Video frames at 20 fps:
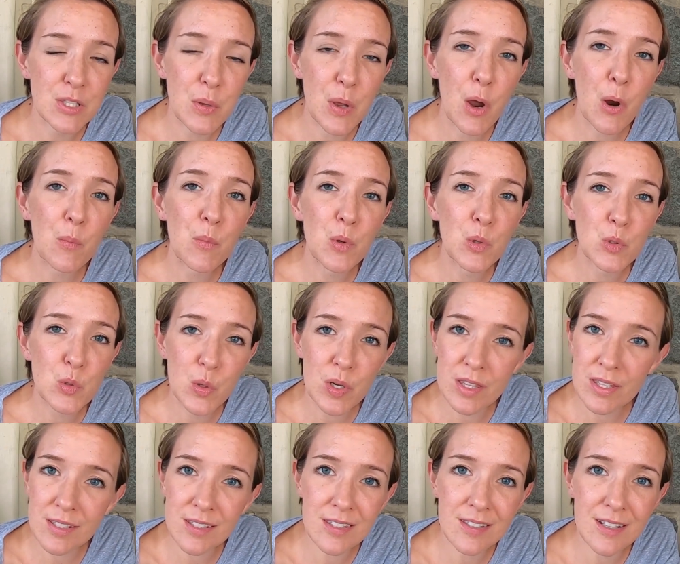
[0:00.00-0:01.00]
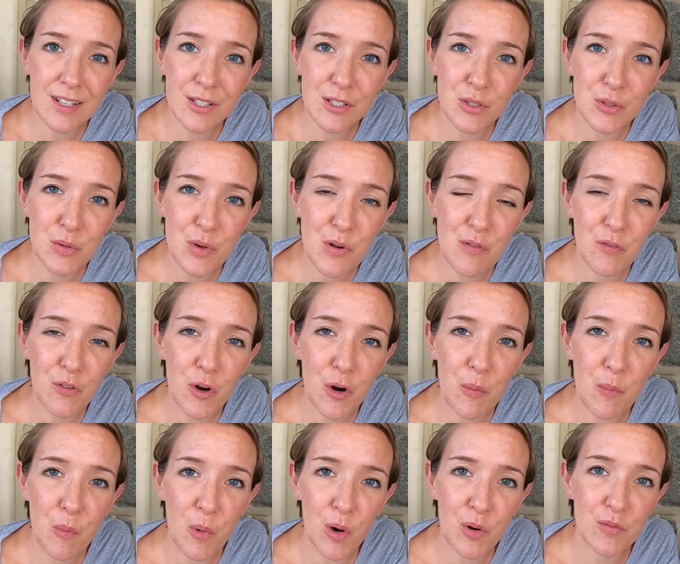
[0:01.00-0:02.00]
So I hope you enjoy this. Stay tuned for
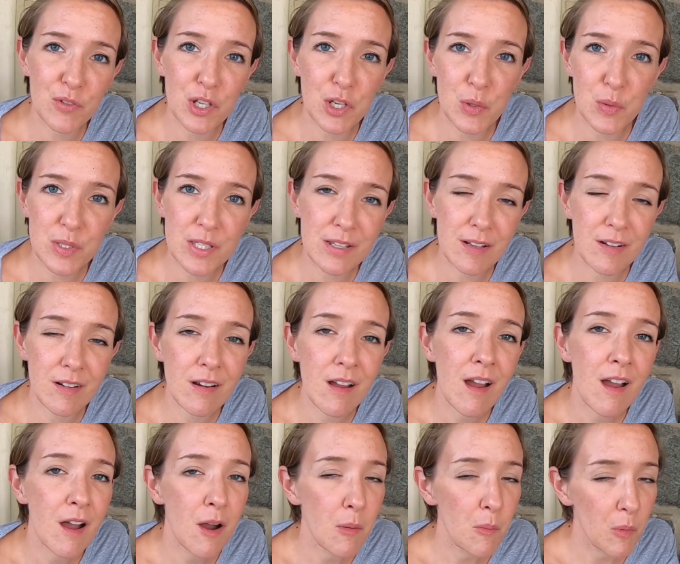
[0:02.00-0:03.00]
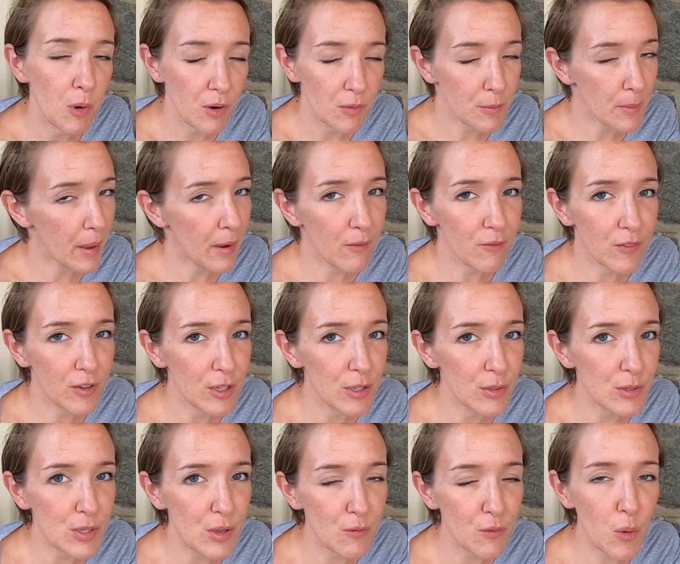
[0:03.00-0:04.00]
more videos here, more mail
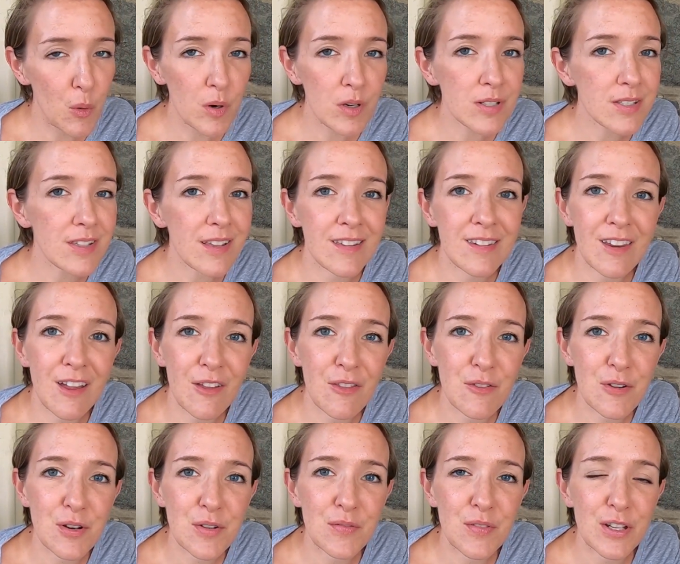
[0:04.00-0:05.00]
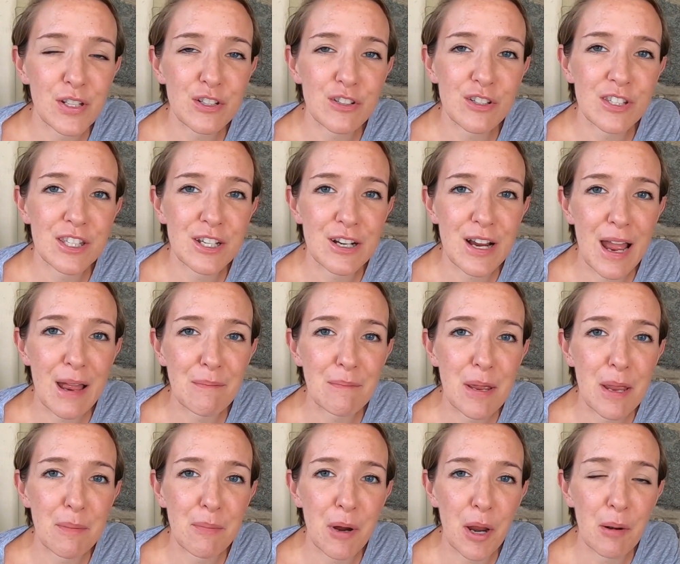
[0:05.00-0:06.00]
videos, of course, and other adventures here at
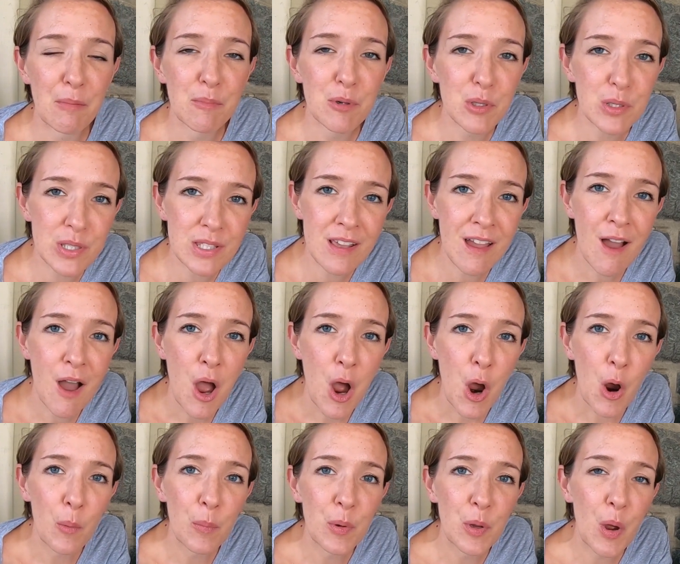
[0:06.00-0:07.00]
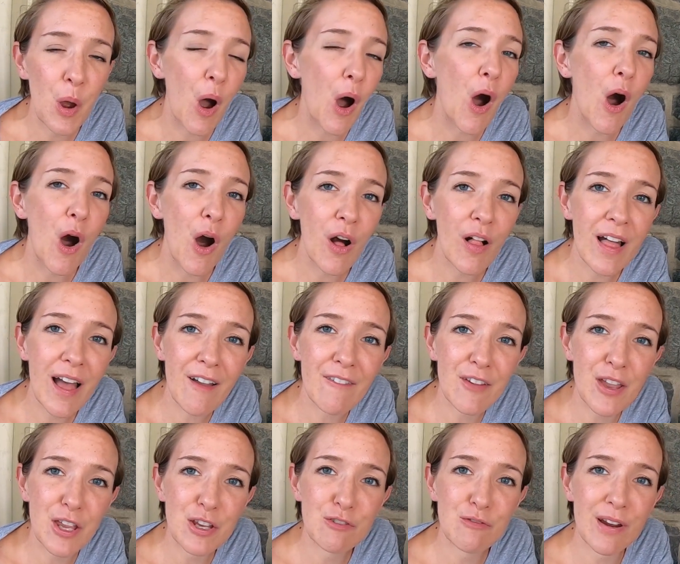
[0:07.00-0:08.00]
Paper and Moose. Hope you all have
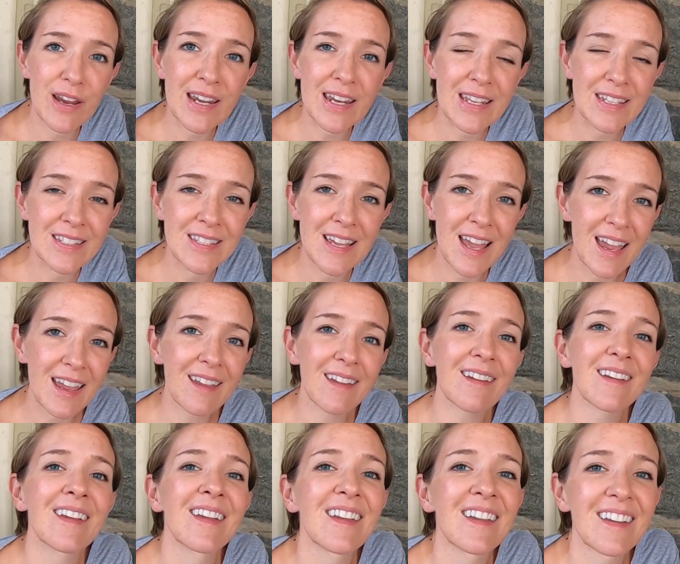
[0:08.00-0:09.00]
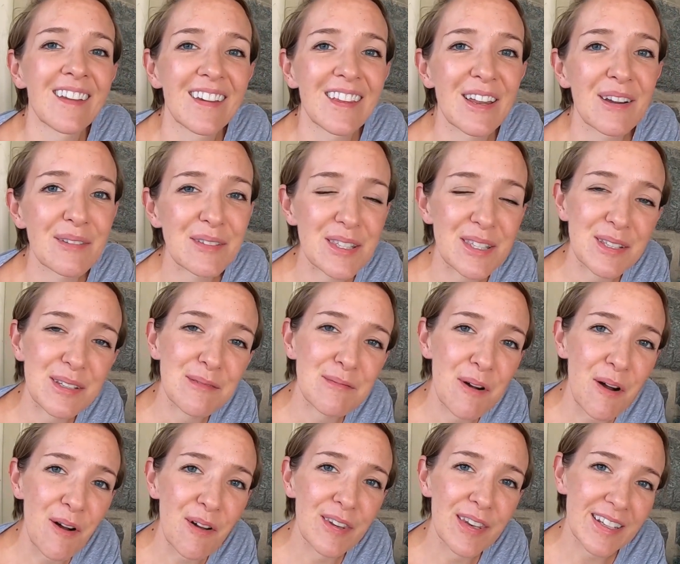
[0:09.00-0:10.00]
a great day, and I will see you
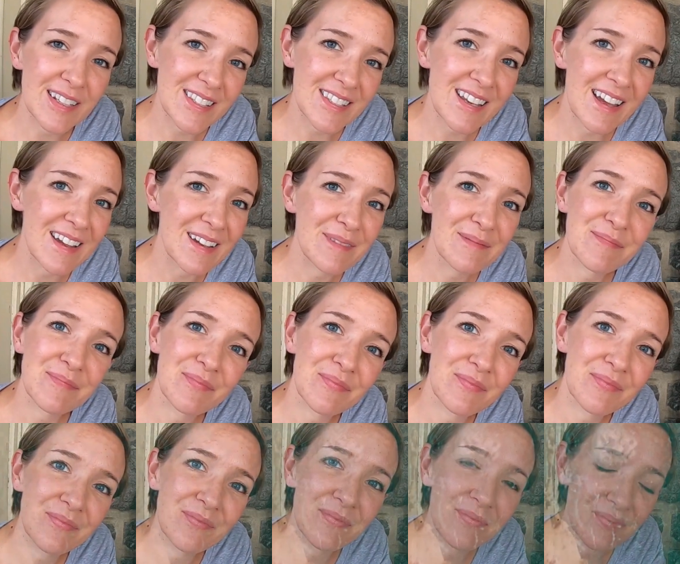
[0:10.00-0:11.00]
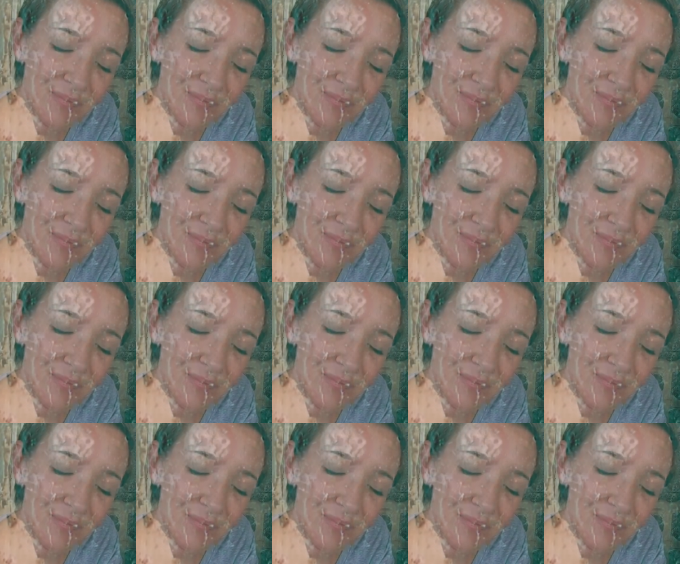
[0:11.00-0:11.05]
all next time.